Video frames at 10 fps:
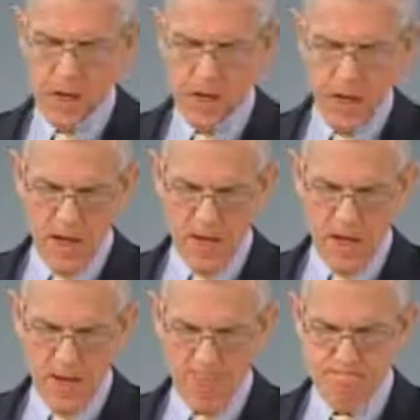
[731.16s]

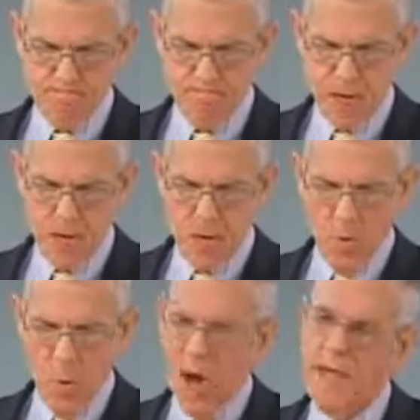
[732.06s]
um,
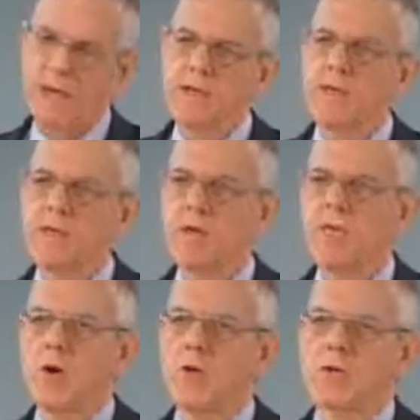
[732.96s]
why is it that
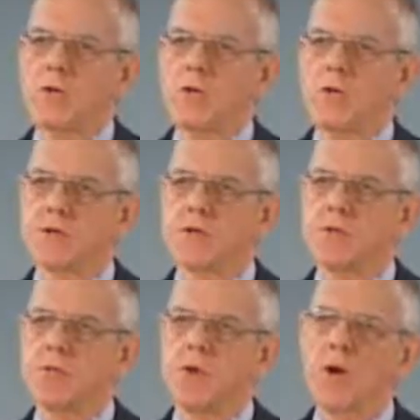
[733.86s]
Moses is
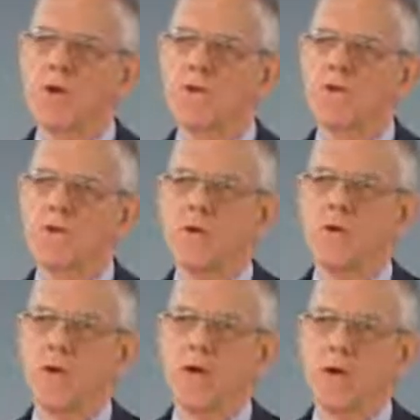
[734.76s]
more concerned
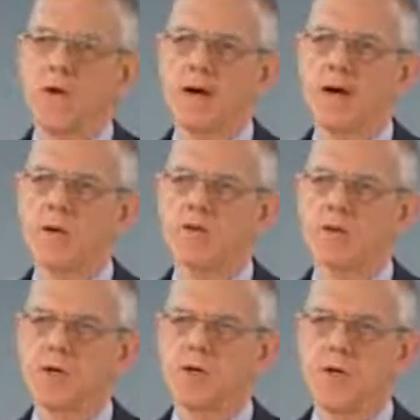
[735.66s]
about
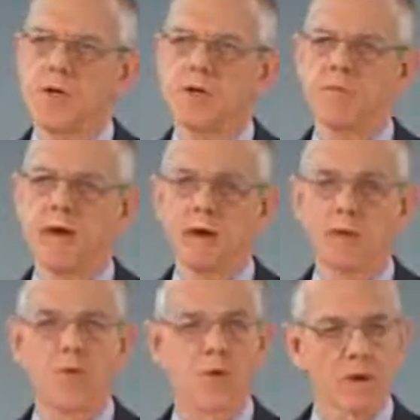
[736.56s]
idolatry than he is about
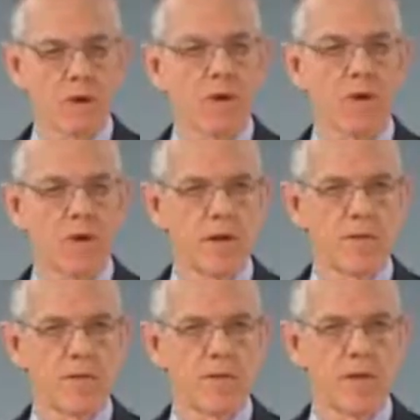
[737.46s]
immorality?
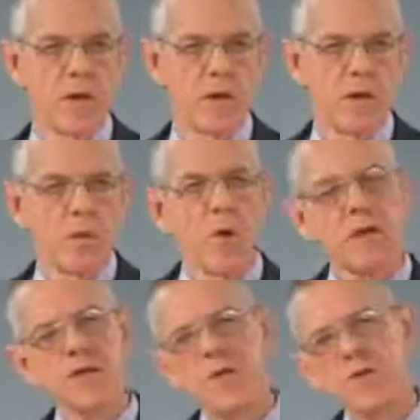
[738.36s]
Why
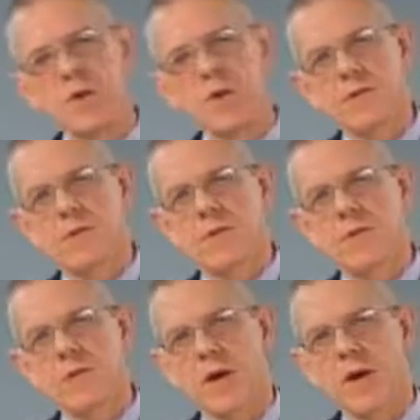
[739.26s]
is he more concerned
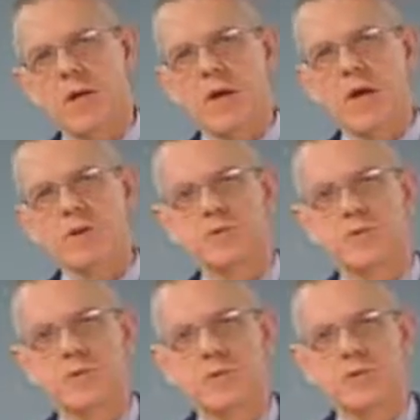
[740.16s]
about idolatry
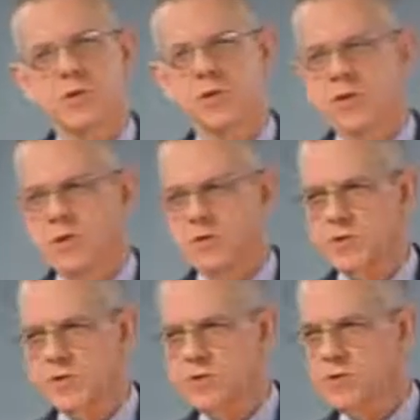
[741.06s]
than social
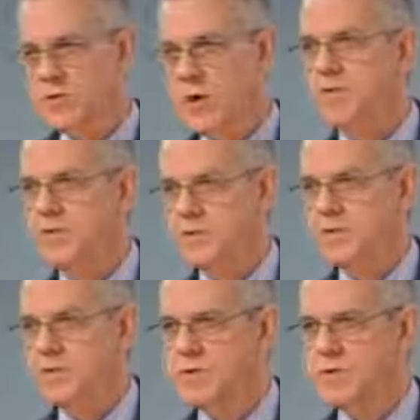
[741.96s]
disruptions?